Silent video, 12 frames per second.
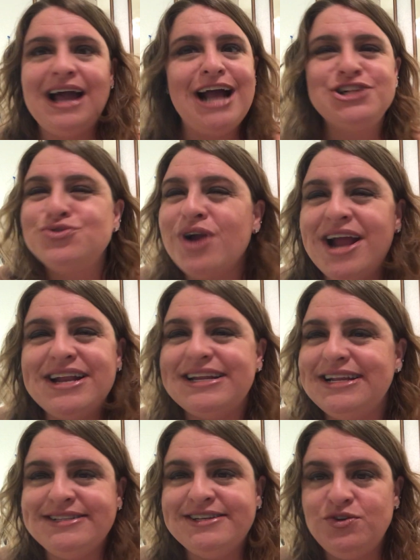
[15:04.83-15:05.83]
I tried it.
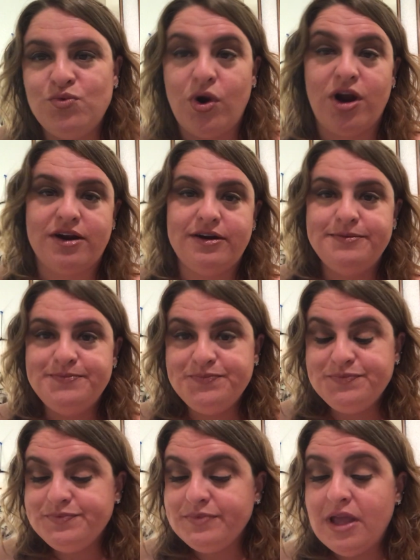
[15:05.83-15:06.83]
It didn't work.
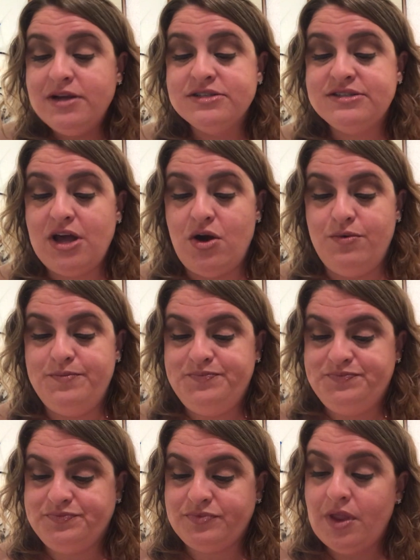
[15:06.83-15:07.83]
So,
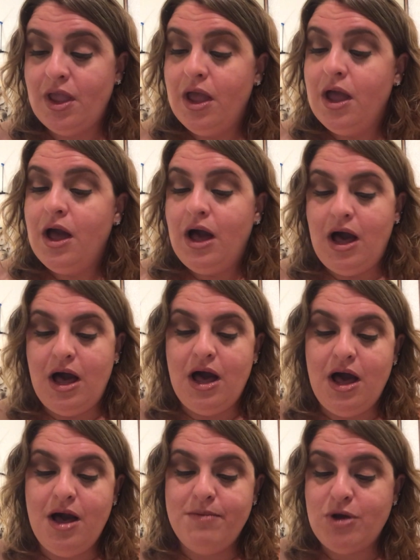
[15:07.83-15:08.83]

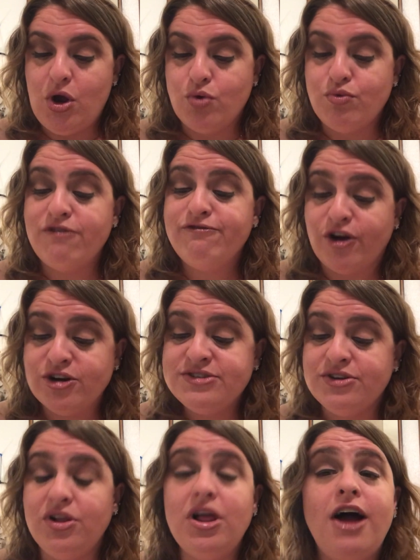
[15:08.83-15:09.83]

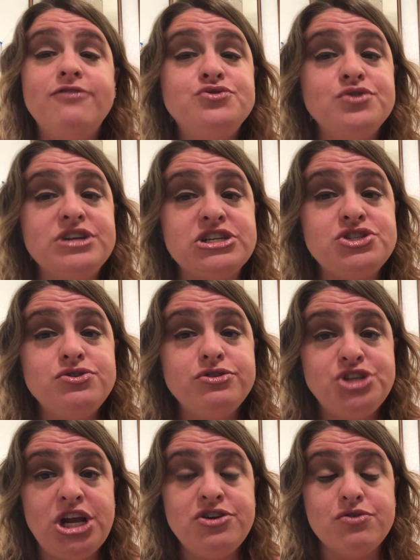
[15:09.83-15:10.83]
reversal of traditional
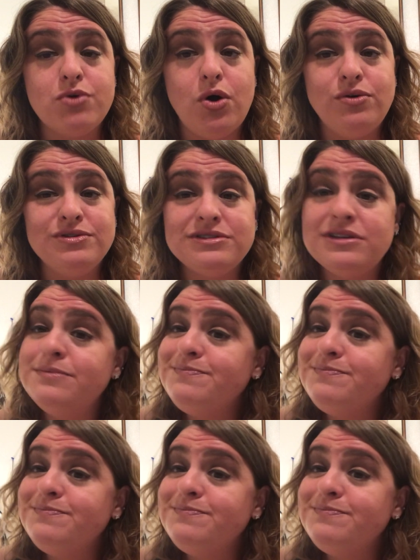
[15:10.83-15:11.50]
gender roles.